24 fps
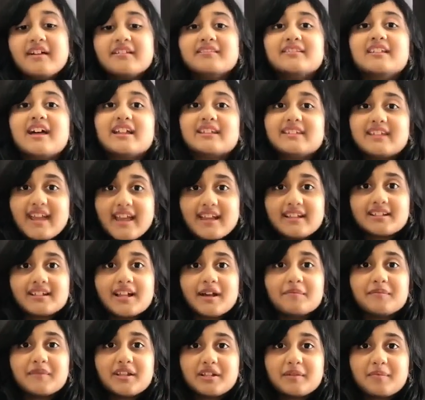that takes
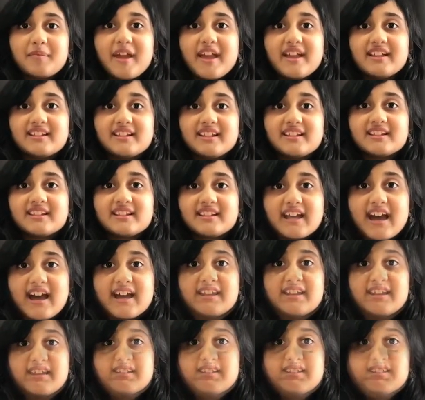up the space
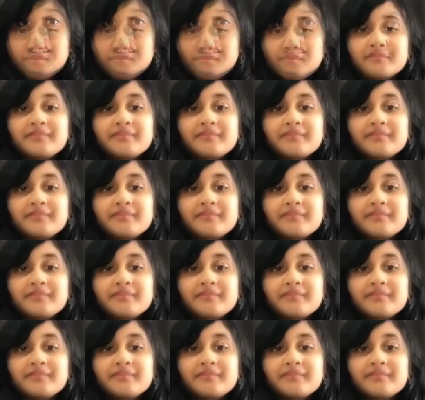inside it.